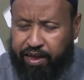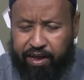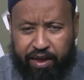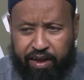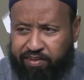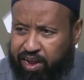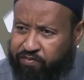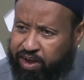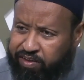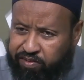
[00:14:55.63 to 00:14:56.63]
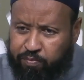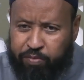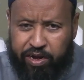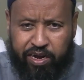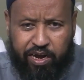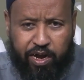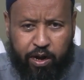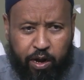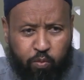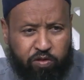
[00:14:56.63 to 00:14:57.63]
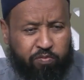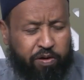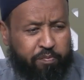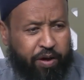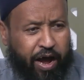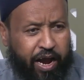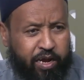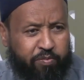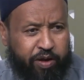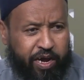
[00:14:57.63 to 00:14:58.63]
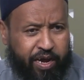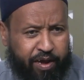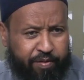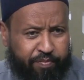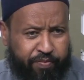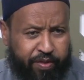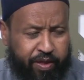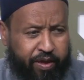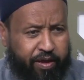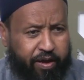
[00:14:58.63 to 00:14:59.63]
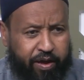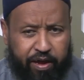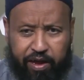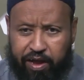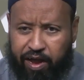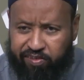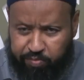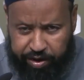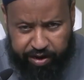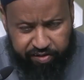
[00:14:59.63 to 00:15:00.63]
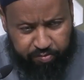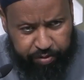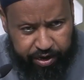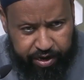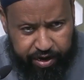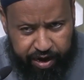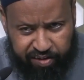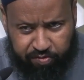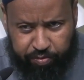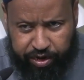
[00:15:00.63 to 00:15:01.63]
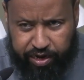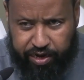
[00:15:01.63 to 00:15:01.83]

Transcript: He said, I've heard somebody whispering behind me, Asma'i, Asma'i, Asma'i.